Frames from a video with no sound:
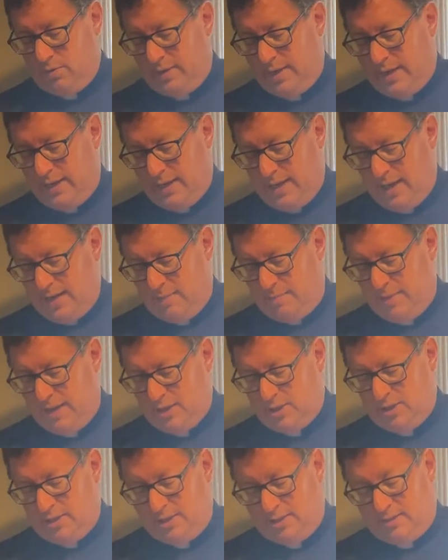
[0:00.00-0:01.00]
they kind of
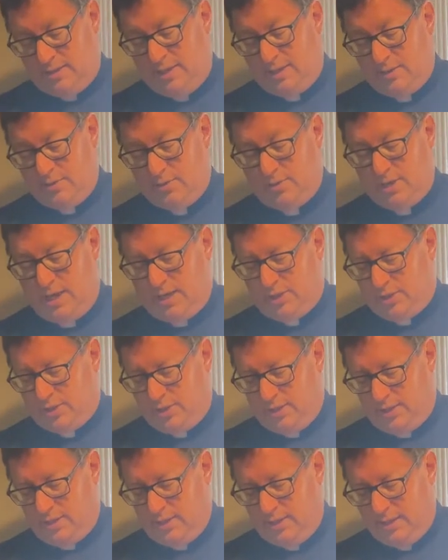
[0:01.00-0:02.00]
mention at the
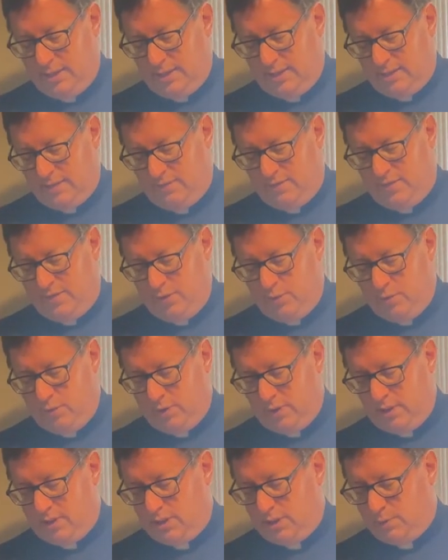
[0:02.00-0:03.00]
introduction that few
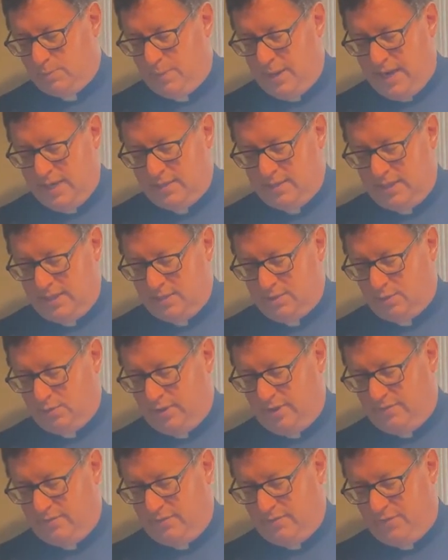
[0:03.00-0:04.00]
religious paintings or
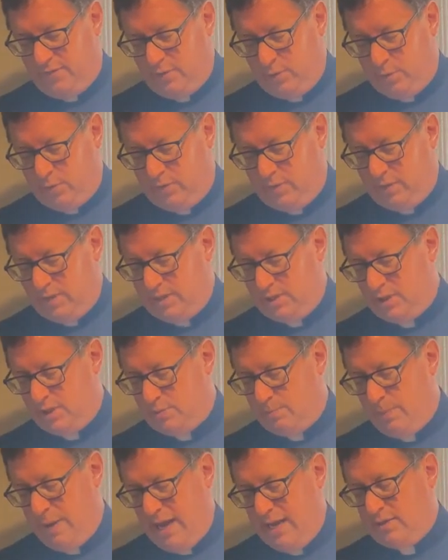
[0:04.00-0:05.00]
even fewer religious
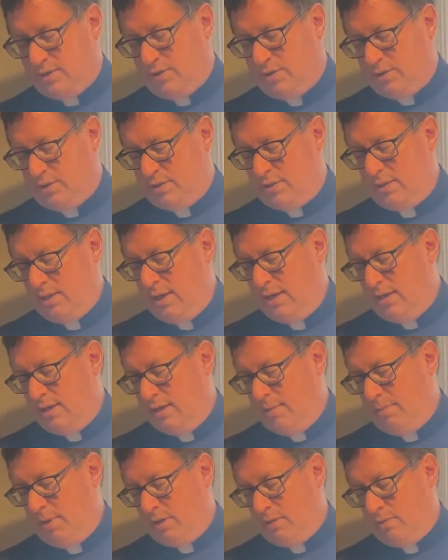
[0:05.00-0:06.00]
painters
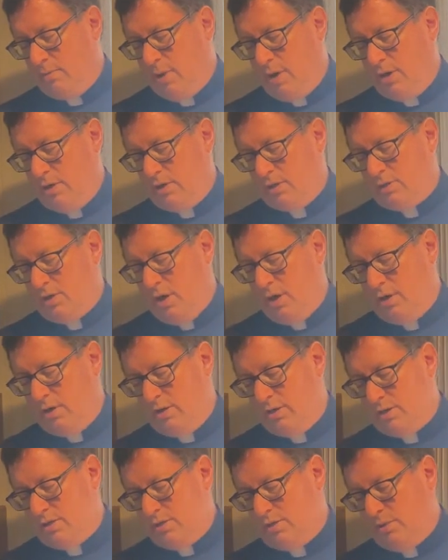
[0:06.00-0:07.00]
among the
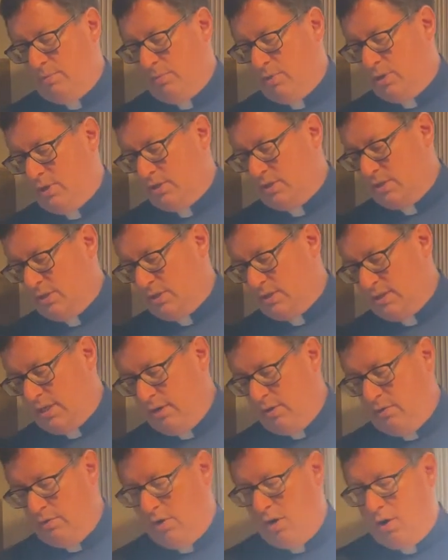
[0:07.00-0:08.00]
artists emerged at the
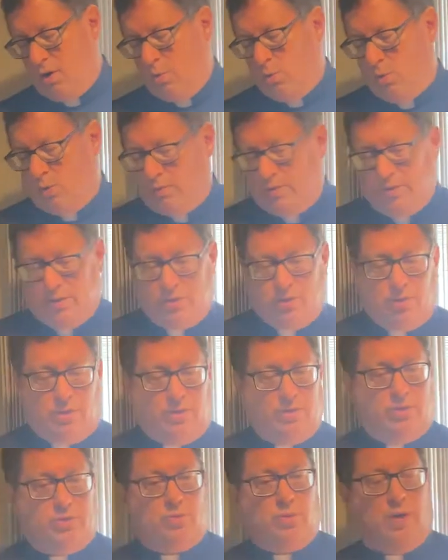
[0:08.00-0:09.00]
center of the art world at the turn
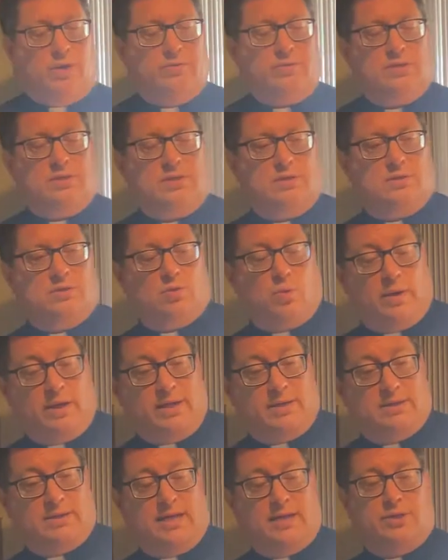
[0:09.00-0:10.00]
of the
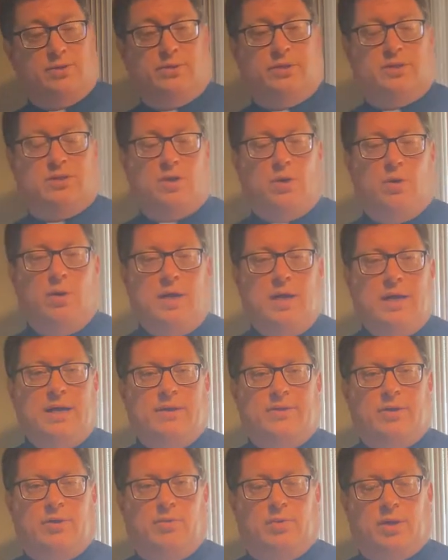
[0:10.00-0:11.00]
20th century. So
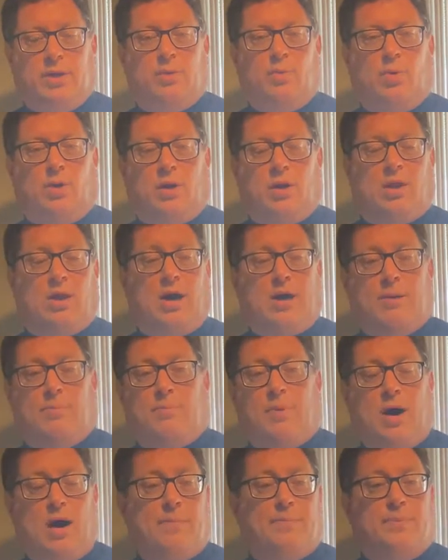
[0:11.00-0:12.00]
there really weren't a lot of
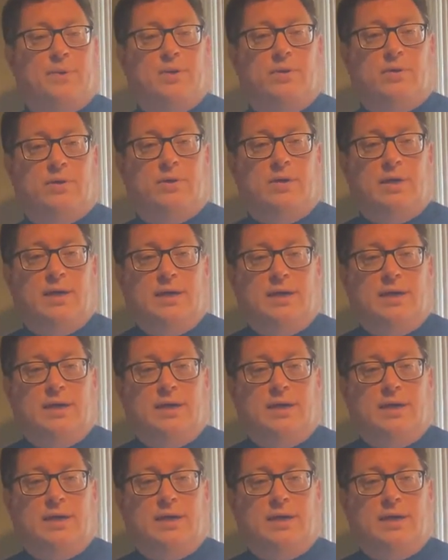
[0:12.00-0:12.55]
popular